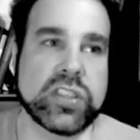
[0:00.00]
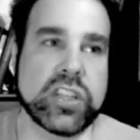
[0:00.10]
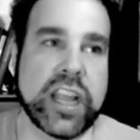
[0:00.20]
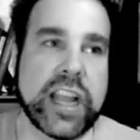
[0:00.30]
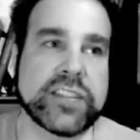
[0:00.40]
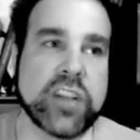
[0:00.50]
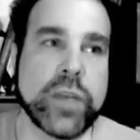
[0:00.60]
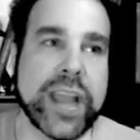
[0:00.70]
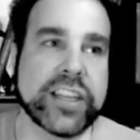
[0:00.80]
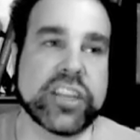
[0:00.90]
It's
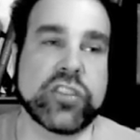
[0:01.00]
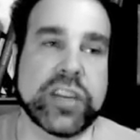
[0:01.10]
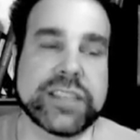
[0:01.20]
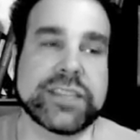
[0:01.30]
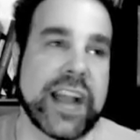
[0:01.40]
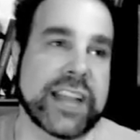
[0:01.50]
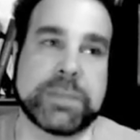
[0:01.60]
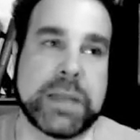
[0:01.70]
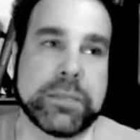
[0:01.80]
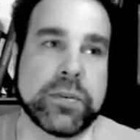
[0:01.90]
okay to criticize
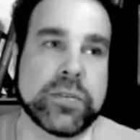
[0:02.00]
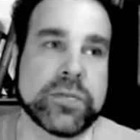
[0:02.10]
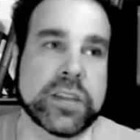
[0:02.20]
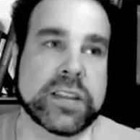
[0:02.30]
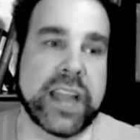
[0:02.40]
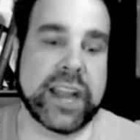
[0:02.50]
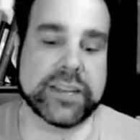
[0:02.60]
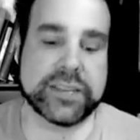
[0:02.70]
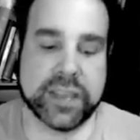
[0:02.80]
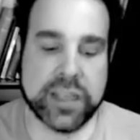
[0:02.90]
people for
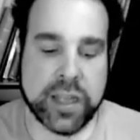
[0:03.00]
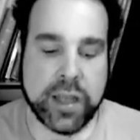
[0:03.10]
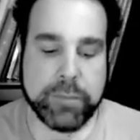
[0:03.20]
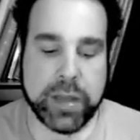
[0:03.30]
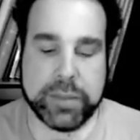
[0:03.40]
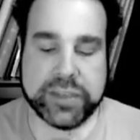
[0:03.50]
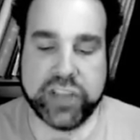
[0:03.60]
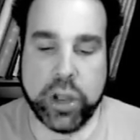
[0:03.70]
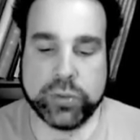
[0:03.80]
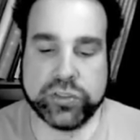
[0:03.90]
things, but but
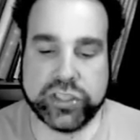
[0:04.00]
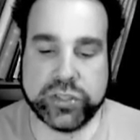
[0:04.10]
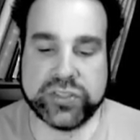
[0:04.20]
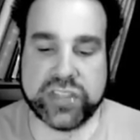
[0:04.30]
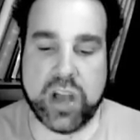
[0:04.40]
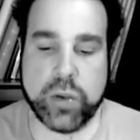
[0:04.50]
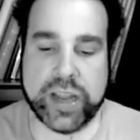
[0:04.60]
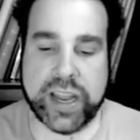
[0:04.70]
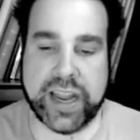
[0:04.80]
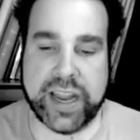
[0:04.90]
don't do so
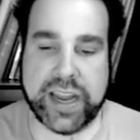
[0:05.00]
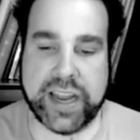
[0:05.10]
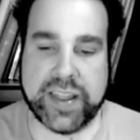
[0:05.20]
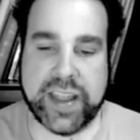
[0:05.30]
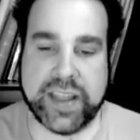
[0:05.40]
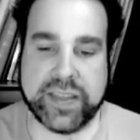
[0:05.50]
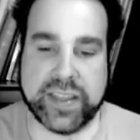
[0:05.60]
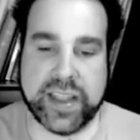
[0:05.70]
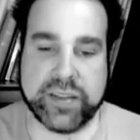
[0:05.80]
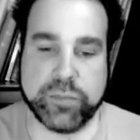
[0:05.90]
in, in,
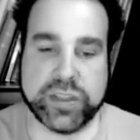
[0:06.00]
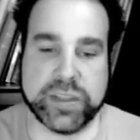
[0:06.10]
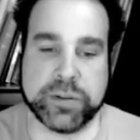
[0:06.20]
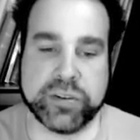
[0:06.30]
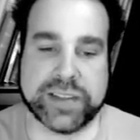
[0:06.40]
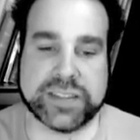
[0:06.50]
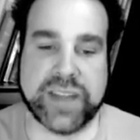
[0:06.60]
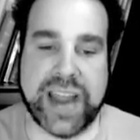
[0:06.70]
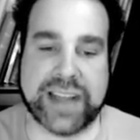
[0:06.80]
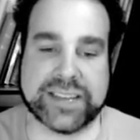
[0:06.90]
in with the progressive
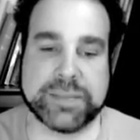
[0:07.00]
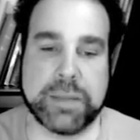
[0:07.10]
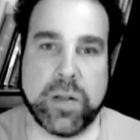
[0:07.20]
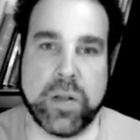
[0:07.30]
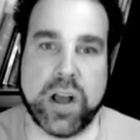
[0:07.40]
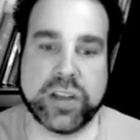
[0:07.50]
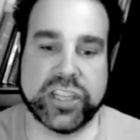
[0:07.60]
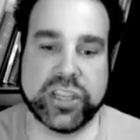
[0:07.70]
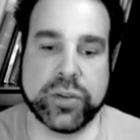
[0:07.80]
and smell on you,